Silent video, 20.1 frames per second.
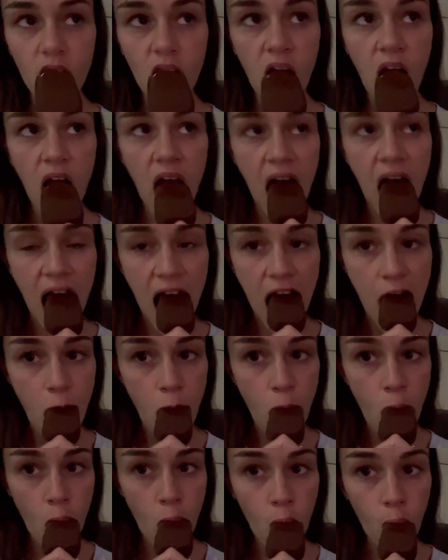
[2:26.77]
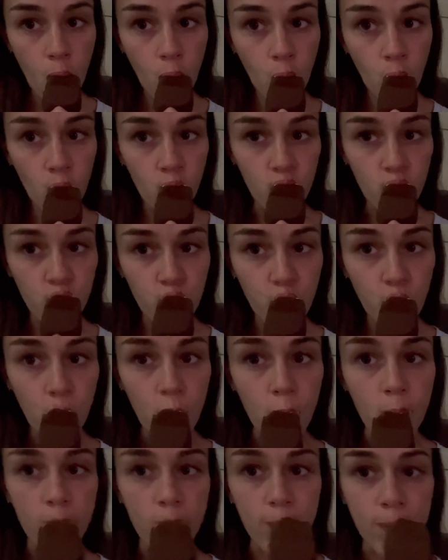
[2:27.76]
Things just
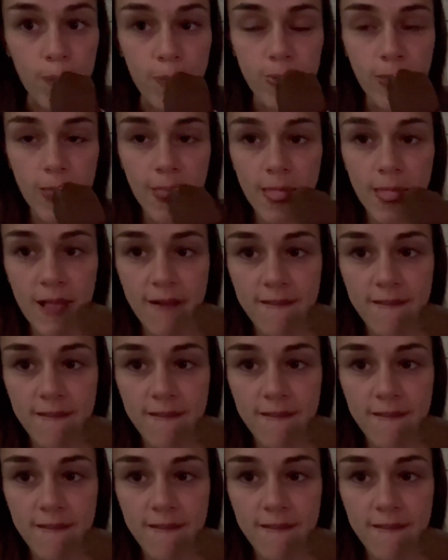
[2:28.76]
feel heavy